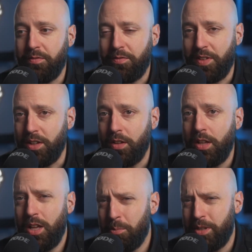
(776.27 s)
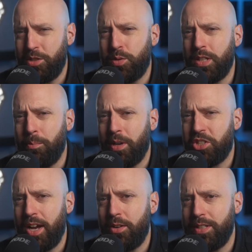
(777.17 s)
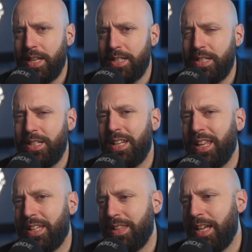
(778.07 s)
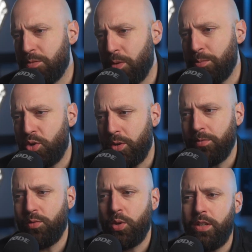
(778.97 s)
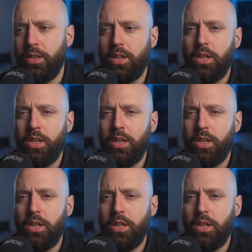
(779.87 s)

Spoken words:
feel, but he's using a much higher intensity, and like that's what I'm trying to avoid.